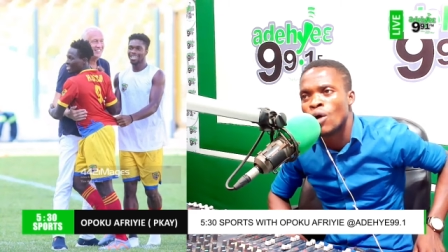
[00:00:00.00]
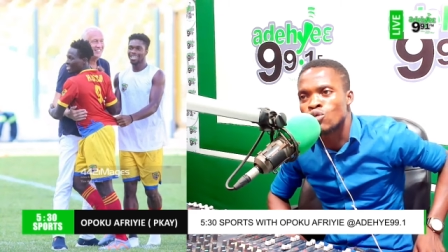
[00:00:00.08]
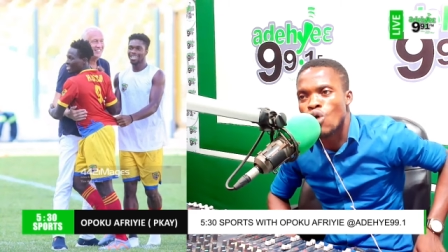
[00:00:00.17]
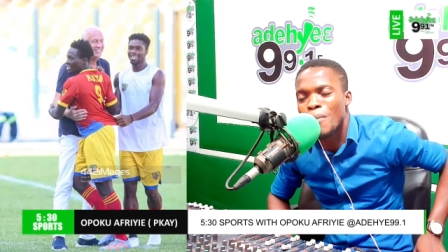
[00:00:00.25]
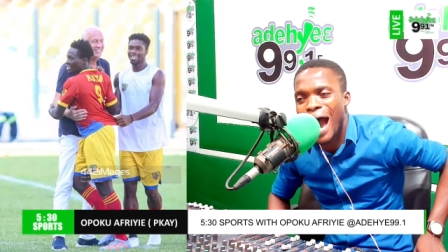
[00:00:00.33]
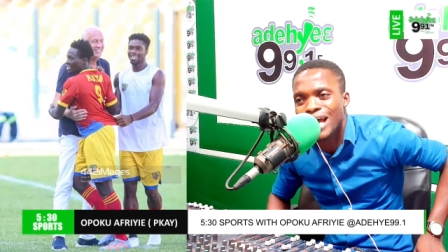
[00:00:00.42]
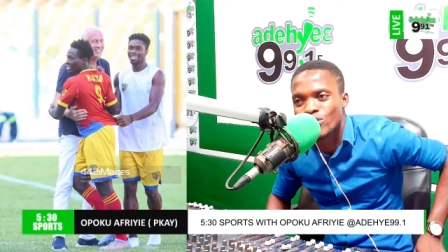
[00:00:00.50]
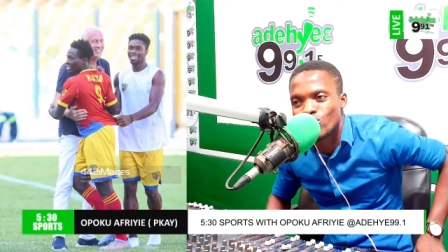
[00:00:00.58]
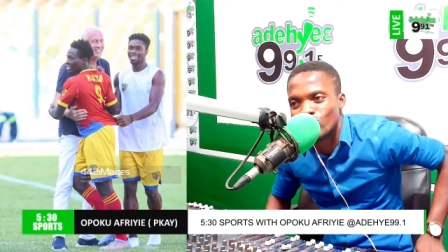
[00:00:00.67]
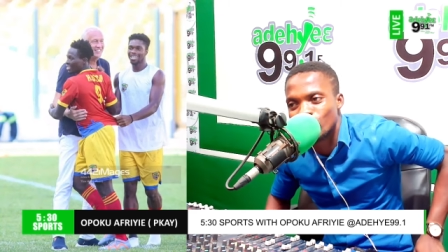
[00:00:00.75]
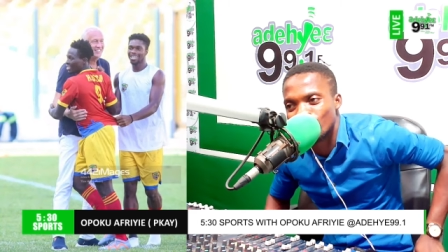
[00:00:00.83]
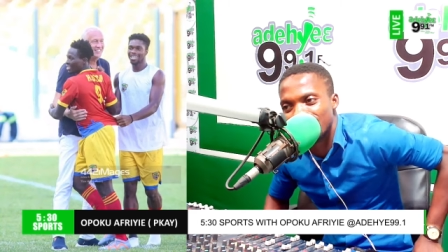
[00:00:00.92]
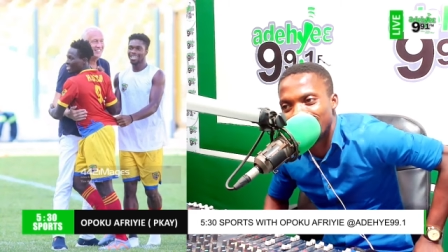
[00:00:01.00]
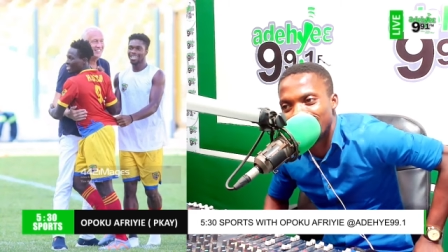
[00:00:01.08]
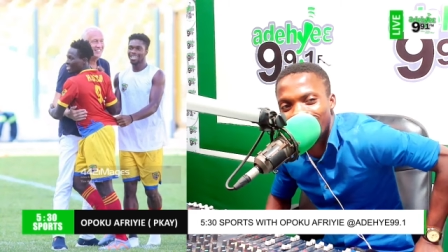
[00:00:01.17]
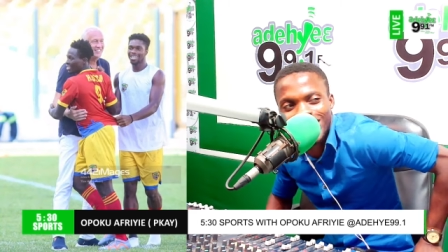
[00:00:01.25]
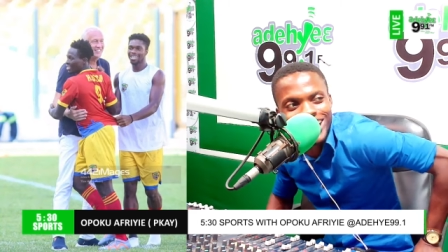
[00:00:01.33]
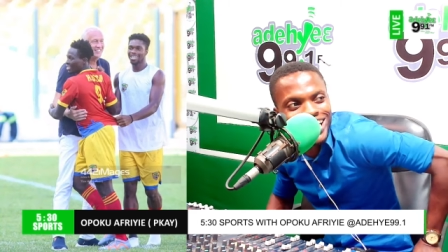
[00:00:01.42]
Romario,
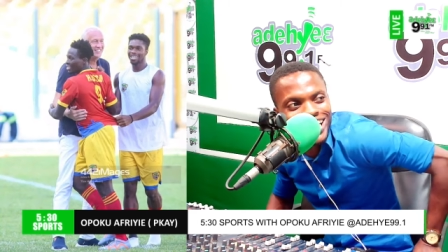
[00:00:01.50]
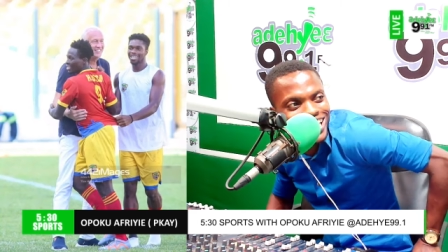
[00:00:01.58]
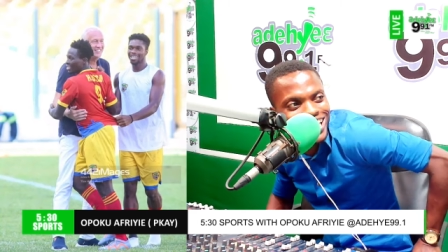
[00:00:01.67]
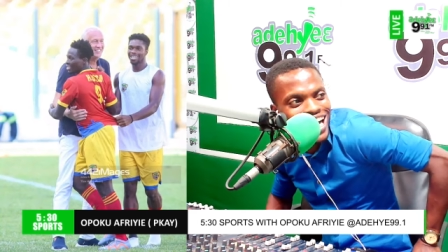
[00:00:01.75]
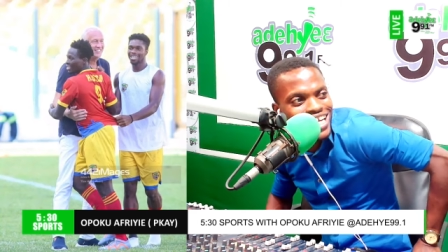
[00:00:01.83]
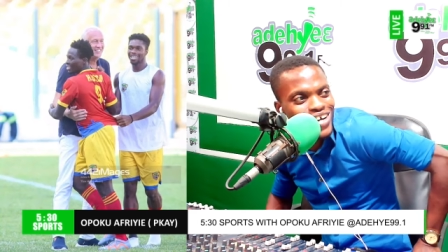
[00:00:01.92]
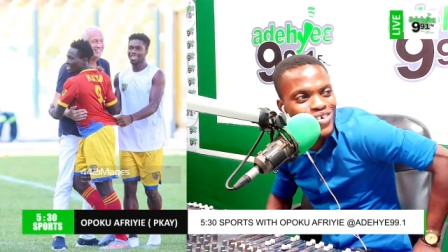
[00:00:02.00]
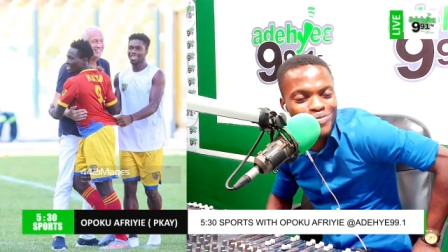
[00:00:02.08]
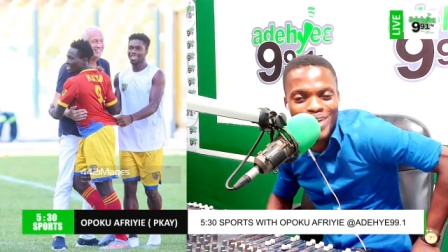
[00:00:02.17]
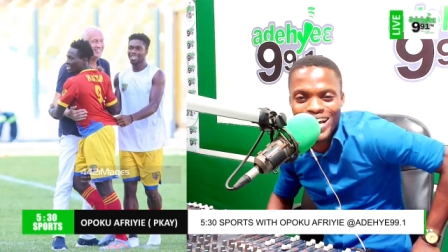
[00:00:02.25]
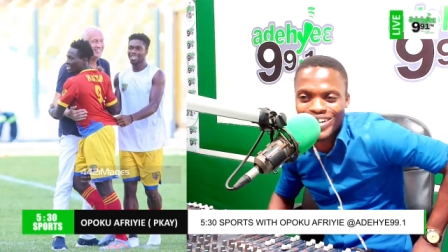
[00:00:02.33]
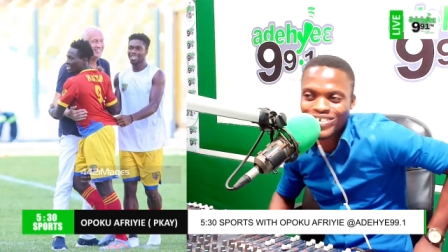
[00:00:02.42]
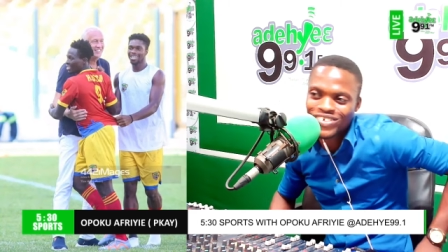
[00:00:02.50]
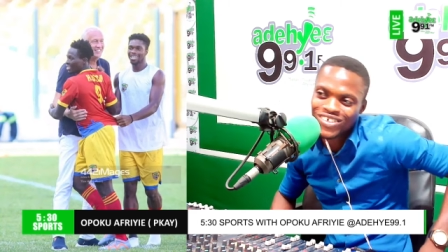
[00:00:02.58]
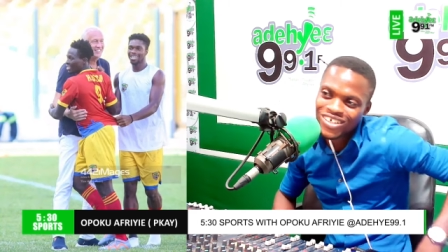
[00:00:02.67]
Ghana Romario.